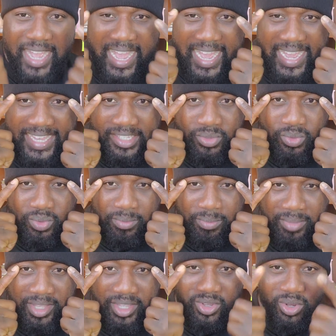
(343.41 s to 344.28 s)
eyes will
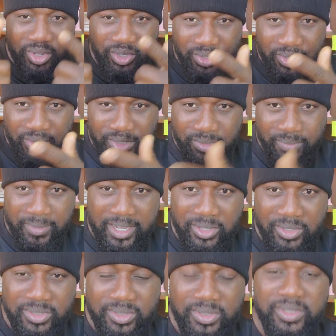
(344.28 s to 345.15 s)
be on your
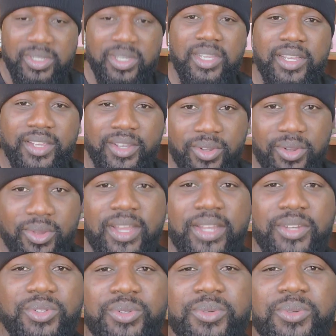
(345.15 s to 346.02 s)
spouse, go
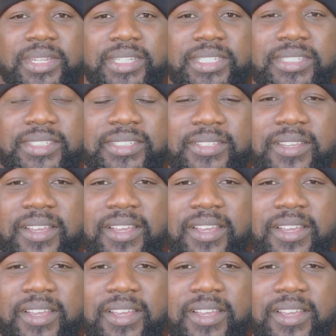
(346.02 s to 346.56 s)
and do it.